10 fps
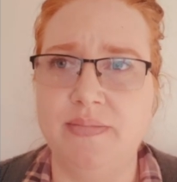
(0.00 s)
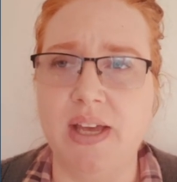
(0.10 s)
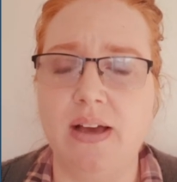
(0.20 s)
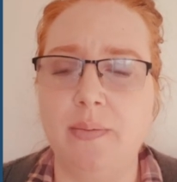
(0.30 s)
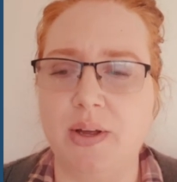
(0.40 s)

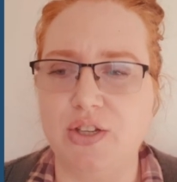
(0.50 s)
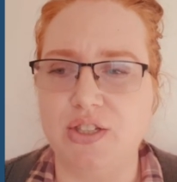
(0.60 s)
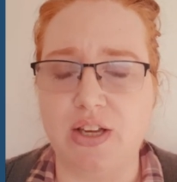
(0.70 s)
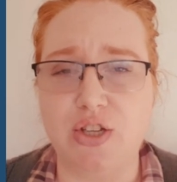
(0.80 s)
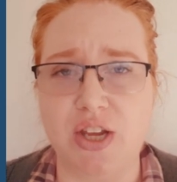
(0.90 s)
yeah, I'm going to
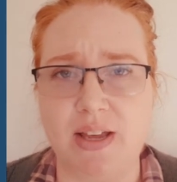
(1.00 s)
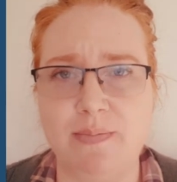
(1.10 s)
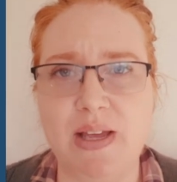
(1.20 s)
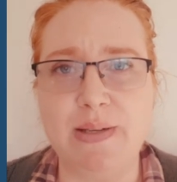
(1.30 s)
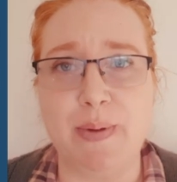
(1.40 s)
just say shitty.
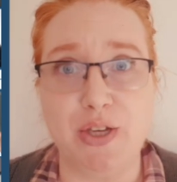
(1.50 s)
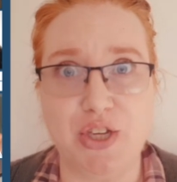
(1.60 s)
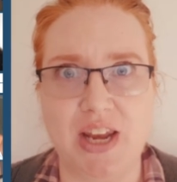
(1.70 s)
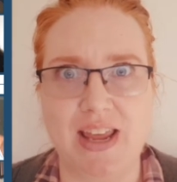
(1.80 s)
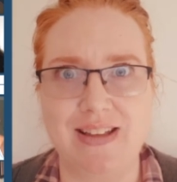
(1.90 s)
It's been
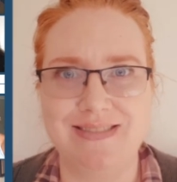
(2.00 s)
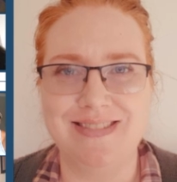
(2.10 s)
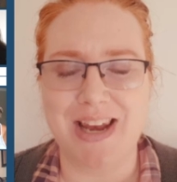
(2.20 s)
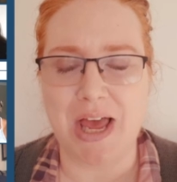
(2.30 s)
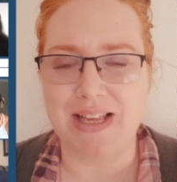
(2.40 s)
shitty.
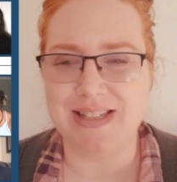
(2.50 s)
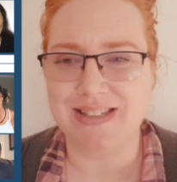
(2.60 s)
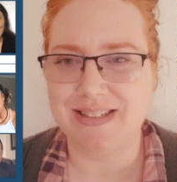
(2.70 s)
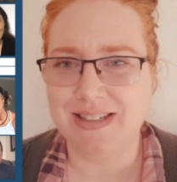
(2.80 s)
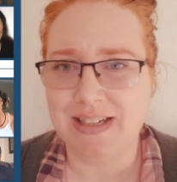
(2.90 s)
It
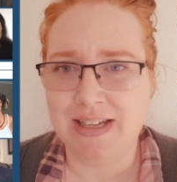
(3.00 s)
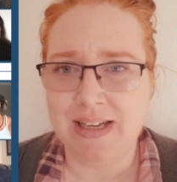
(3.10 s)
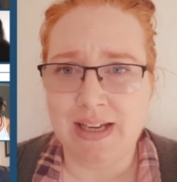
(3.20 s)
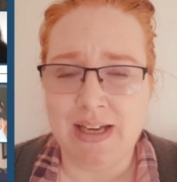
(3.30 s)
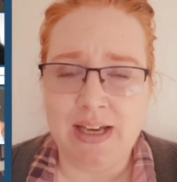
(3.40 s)

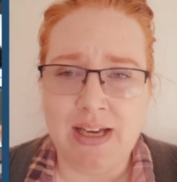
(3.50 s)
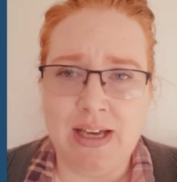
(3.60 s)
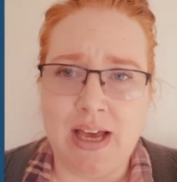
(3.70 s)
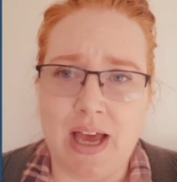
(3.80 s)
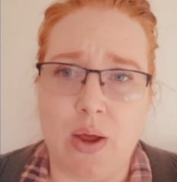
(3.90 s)
has.
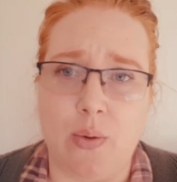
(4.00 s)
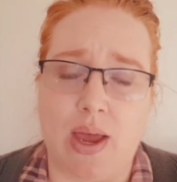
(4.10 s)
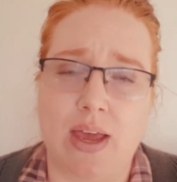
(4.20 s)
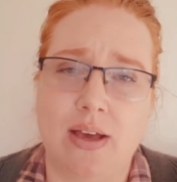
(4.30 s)
Anyway.